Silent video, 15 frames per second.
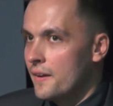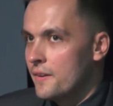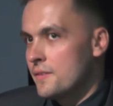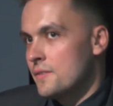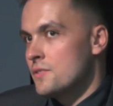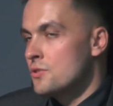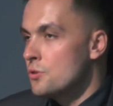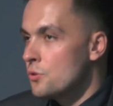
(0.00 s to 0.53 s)

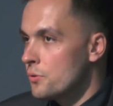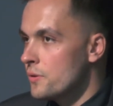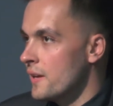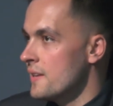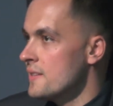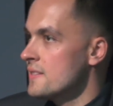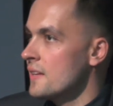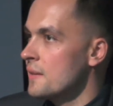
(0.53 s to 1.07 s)

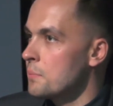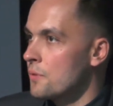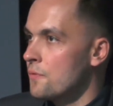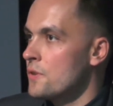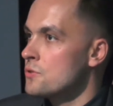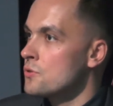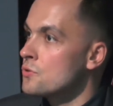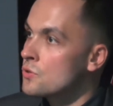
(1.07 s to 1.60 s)
students and
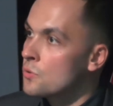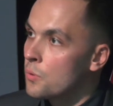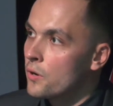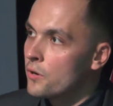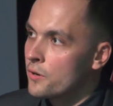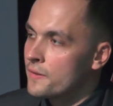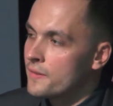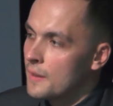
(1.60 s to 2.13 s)
professors who
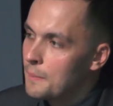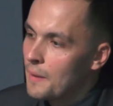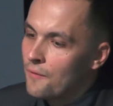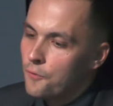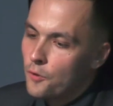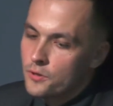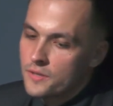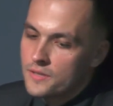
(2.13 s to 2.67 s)
work on them, I
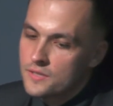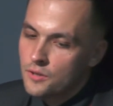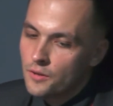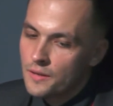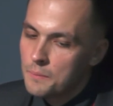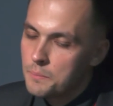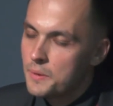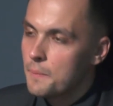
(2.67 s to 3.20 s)
thought it's going
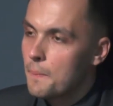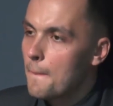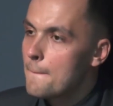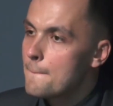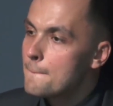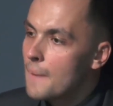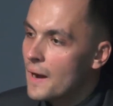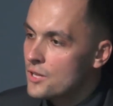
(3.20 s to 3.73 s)
to be
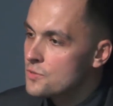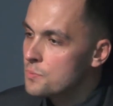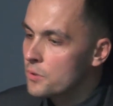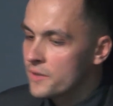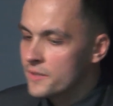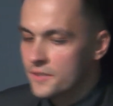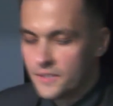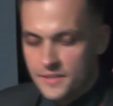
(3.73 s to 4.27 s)
much more
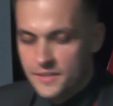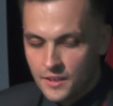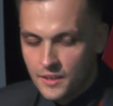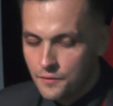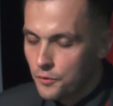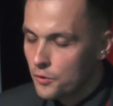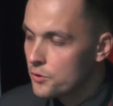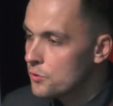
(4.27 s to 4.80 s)
interesting
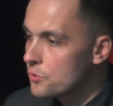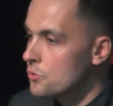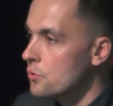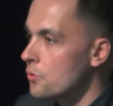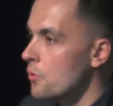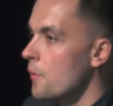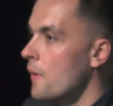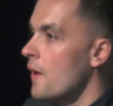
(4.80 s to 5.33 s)
for you
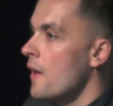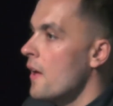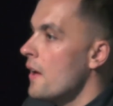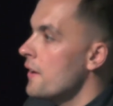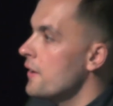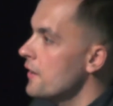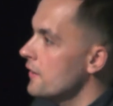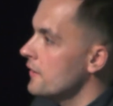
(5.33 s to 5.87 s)
to
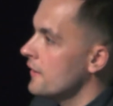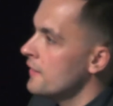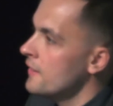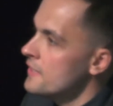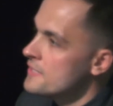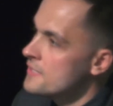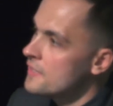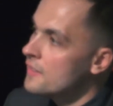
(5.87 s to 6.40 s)
hear and
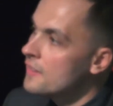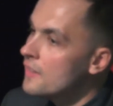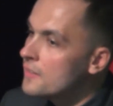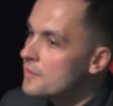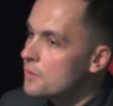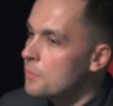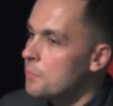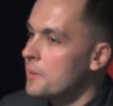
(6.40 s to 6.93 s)
listen a
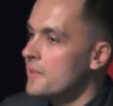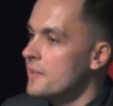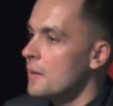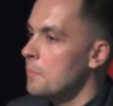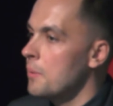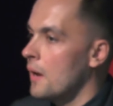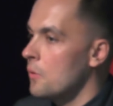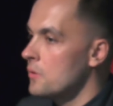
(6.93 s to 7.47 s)
little bit
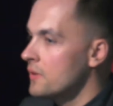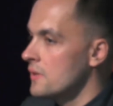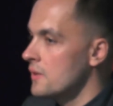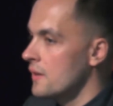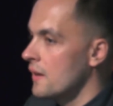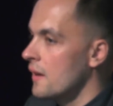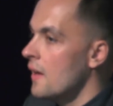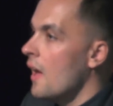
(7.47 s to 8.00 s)
about
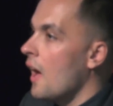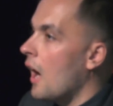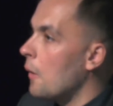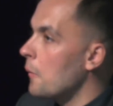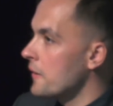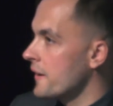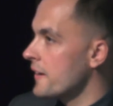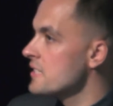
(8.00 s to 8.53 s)

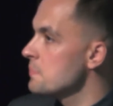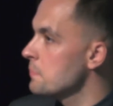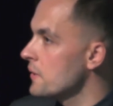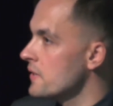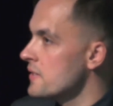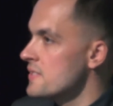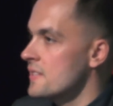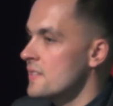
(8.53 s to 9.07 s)
our
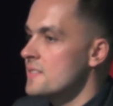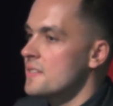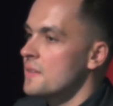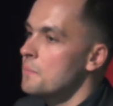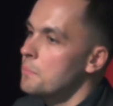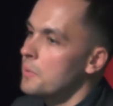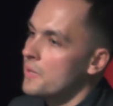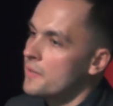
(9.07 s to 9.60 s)
experiences in
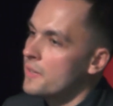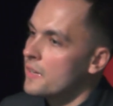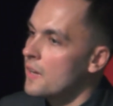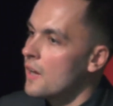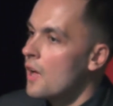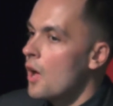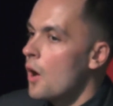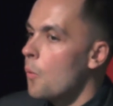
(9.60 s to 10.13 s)
building
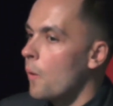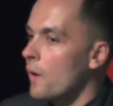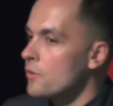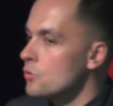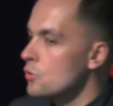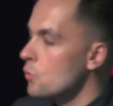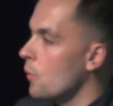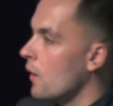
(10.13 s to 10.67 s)

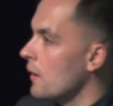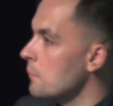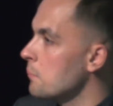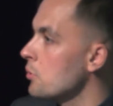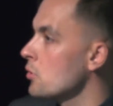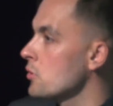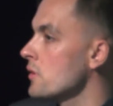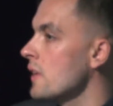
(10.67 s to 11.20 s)
one-to-one
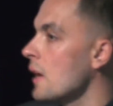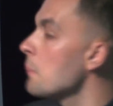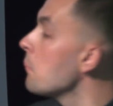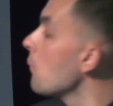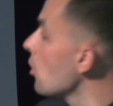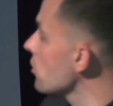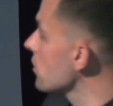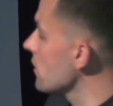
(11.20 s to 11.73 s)
prototype
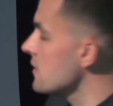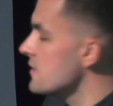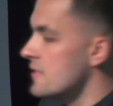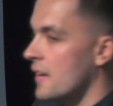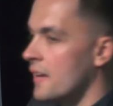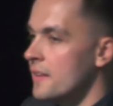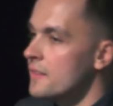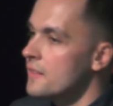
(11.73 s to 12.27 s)
models
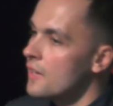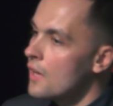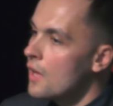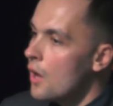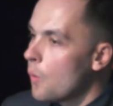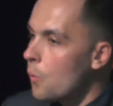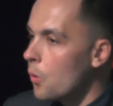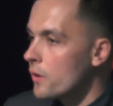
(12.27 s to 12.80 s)
and
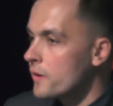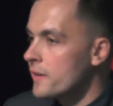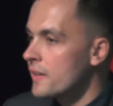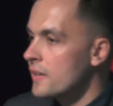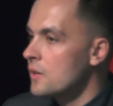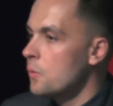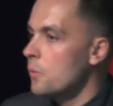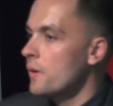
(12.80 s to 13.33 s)
working
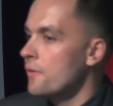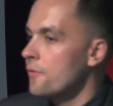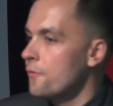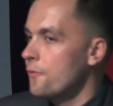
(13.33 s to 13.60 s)
with